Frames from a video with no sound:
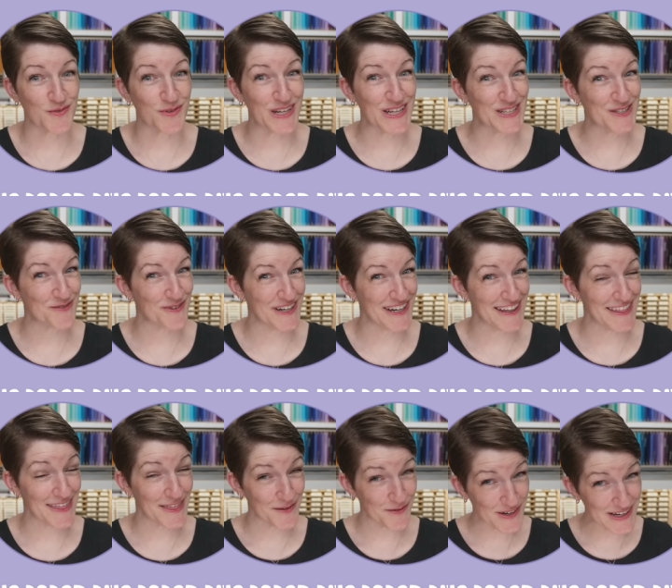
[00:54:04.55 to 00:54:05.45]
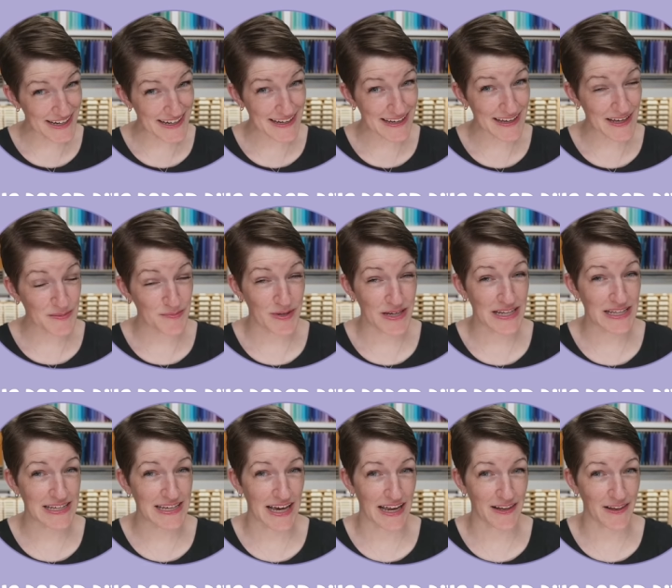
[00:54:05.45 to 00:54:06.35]
2023
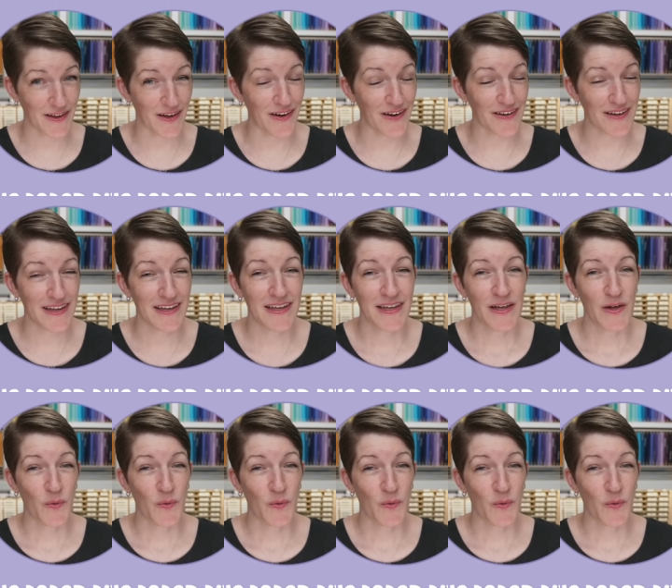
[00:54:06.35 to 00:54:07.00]
mini catalog.